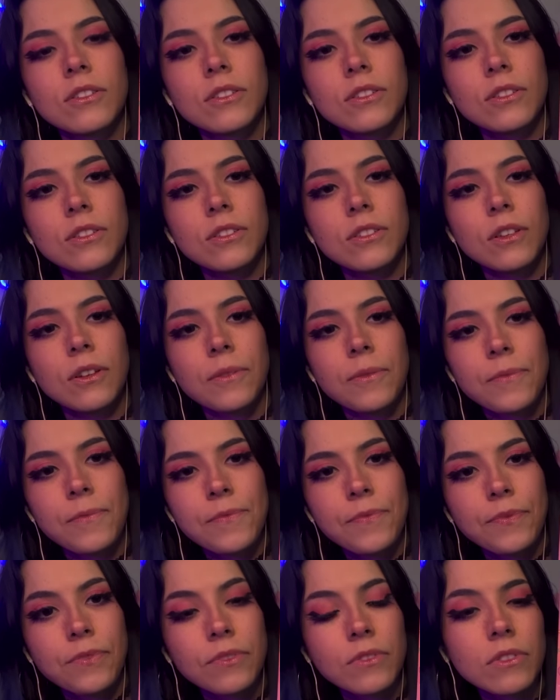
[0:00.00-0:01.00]
So,
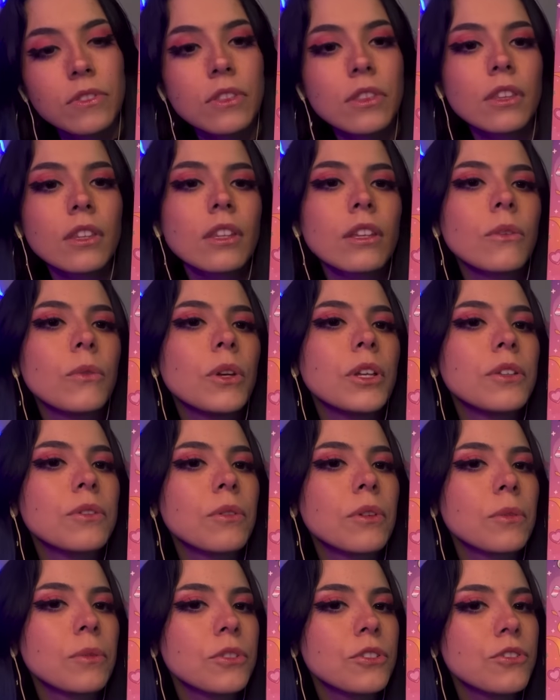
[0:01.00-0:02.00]
which
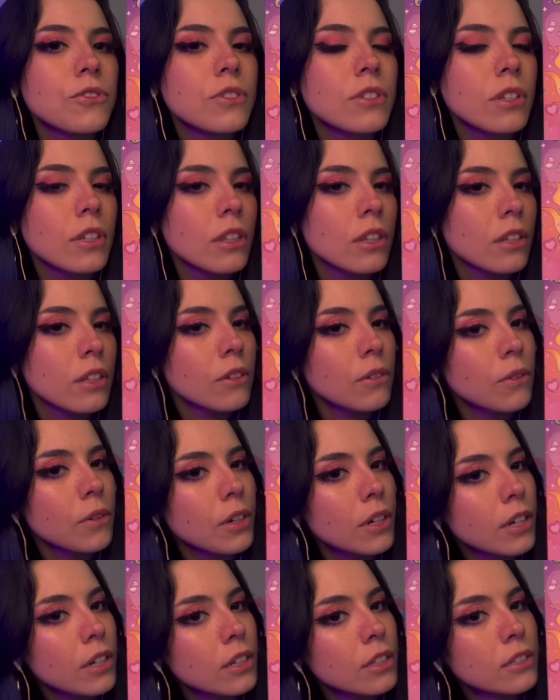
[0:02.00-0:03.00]
one would you say that you
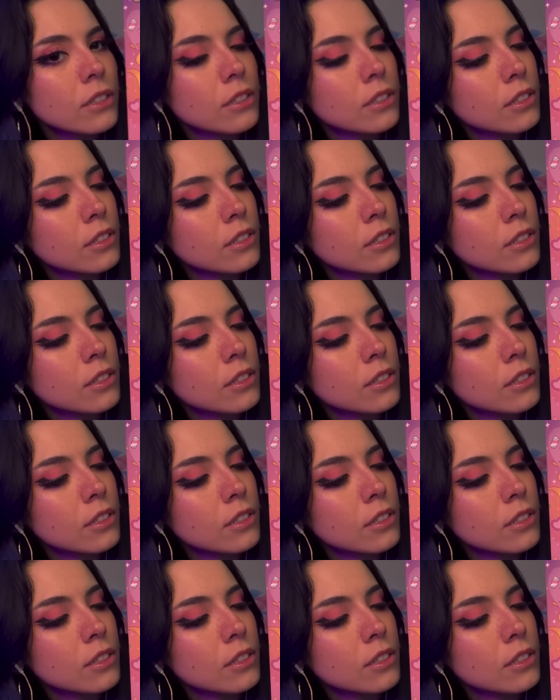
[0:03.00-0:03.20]
are?